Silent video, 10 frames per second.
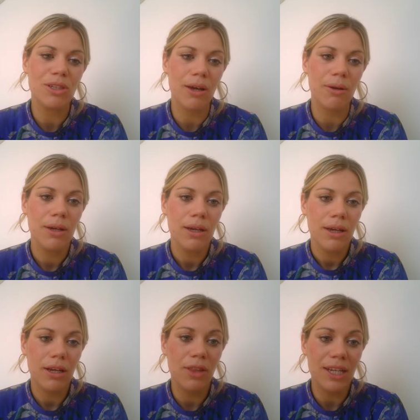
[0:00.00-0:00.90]
So, you
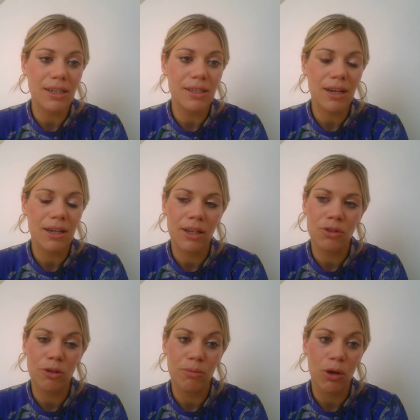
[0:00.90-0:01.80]
know, this is a
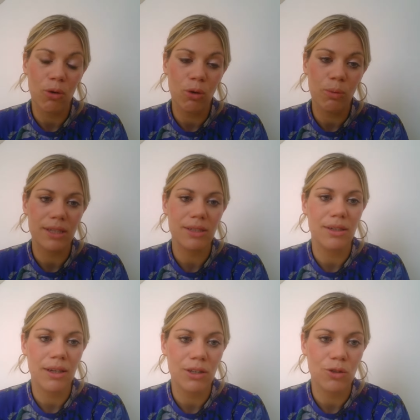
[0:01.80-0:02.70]
conundrum that all
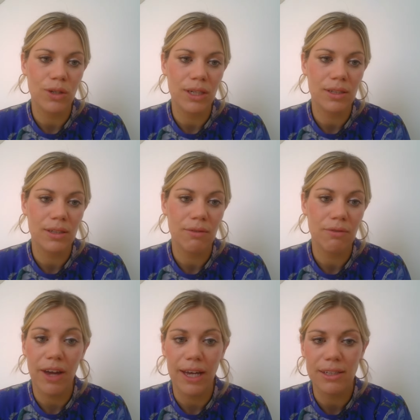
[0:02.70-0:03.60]
Western countries
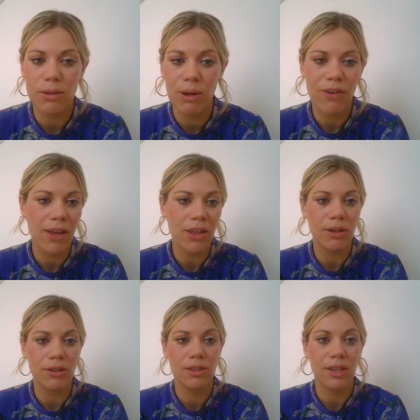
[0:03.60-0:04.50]
face. And we've either
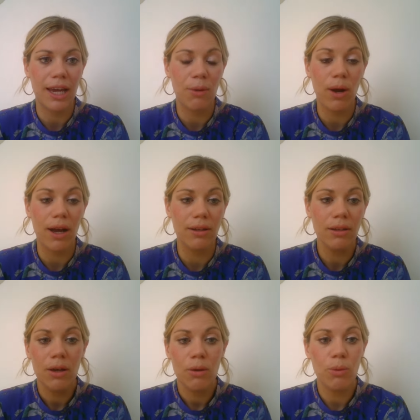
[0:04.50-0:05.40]
got to say,
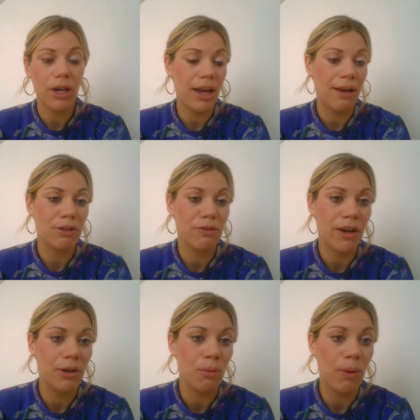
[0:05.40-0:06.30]
well, we're going to have to
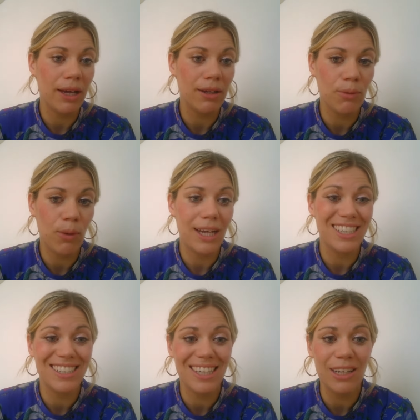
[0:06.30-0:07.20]
find a way, way
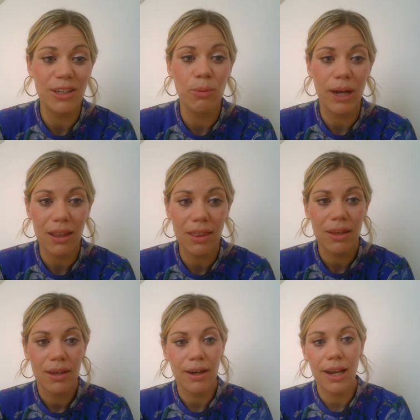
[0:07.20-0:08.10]
to deal
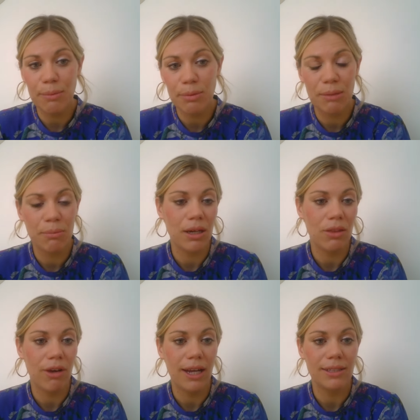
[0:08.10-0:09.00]
with collapsing
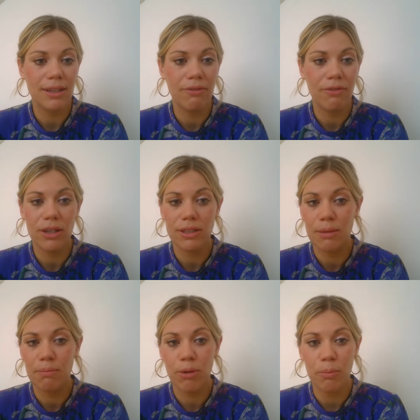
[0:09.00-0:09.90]
birth rates and
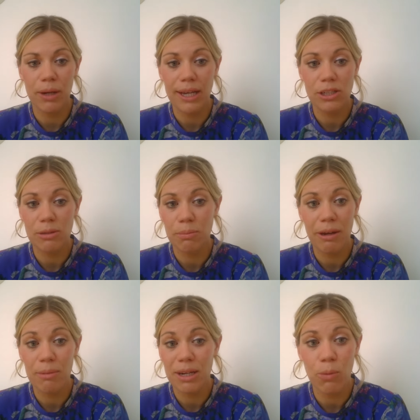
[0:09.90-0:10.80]
inverted population
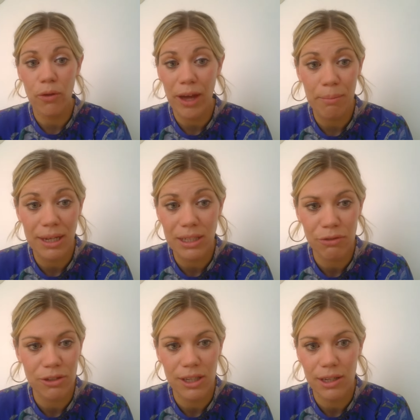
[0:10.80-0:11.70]
pyramid and what that means
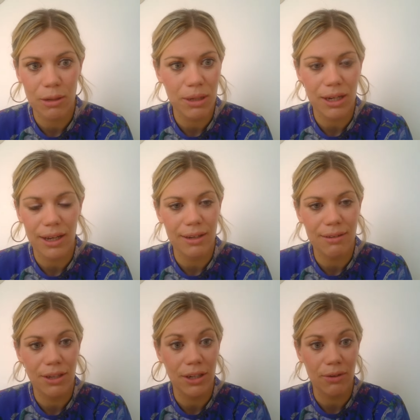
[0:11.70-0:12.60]
for us economically.
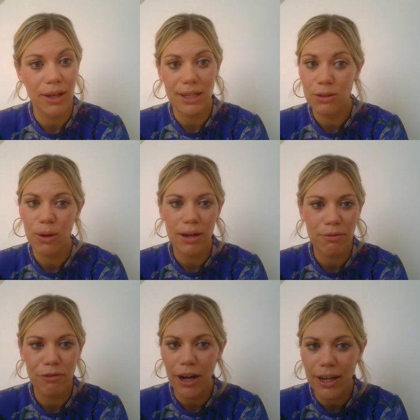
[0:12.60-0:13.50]
And, you know, that is
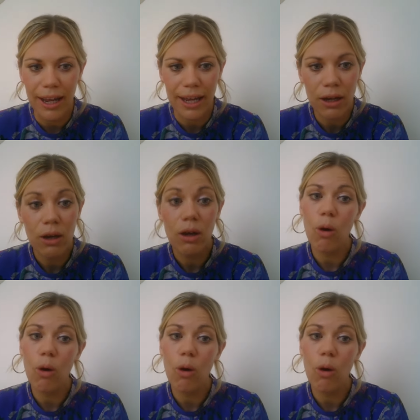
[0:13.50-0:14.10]
quite frightening.